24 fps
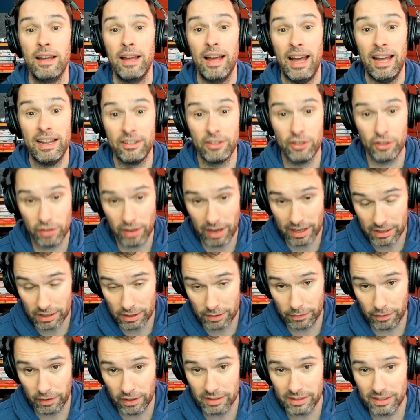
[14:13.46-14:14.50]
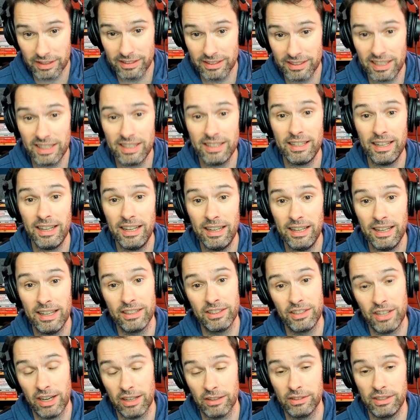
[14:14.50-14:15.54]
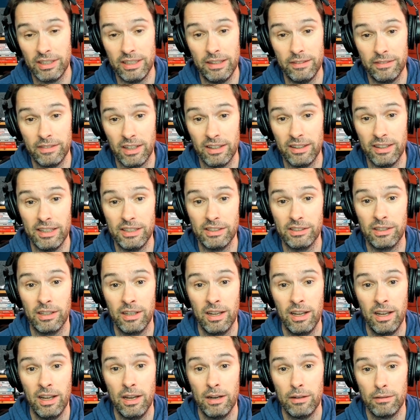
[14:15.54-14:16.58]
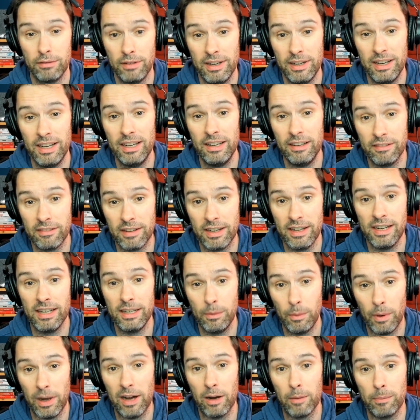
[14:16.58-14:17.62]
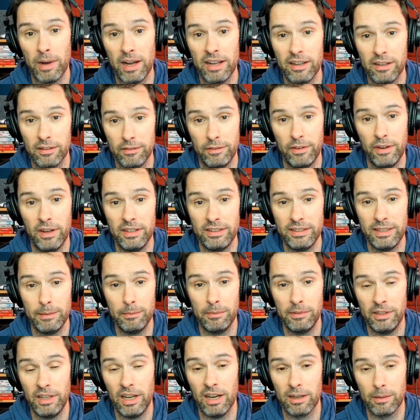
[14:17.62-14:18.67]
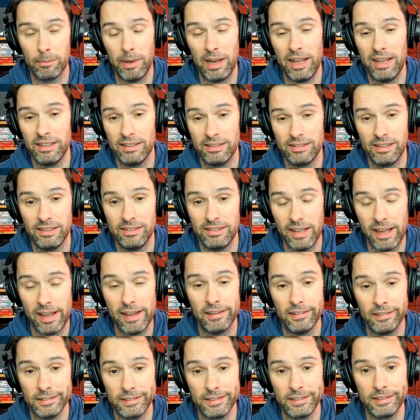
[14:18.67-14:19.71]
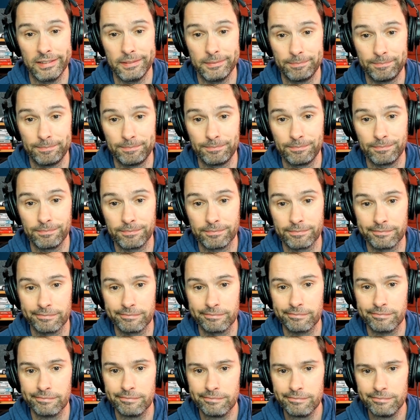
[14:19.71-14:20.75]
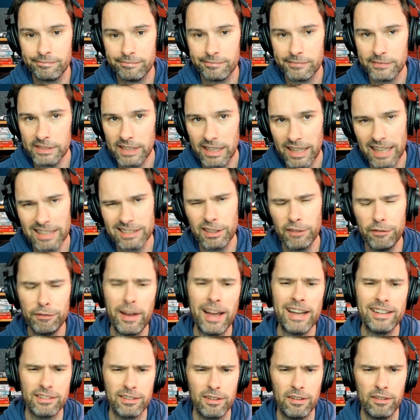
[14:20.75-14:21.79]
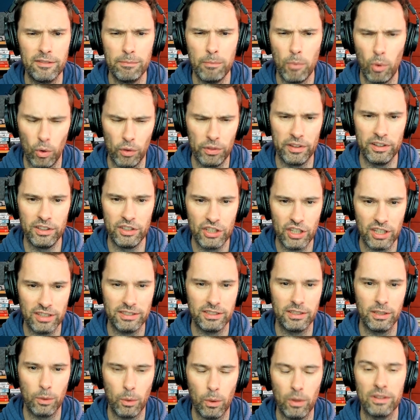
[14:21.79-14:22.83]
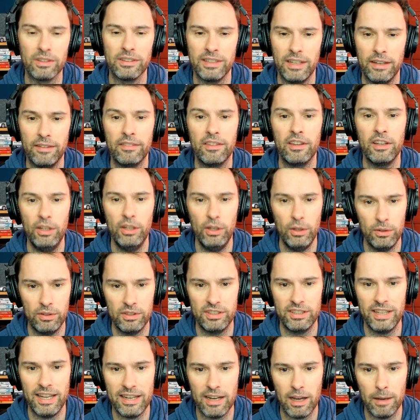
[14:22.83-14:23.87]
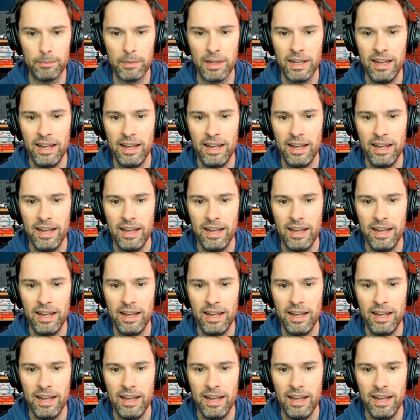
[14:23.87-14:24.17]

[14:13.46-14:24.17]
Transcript: and transfers. And City and Chelsea have done this really, really well by converting young players to sales. That's a factor of more than just the quality of the youth setup.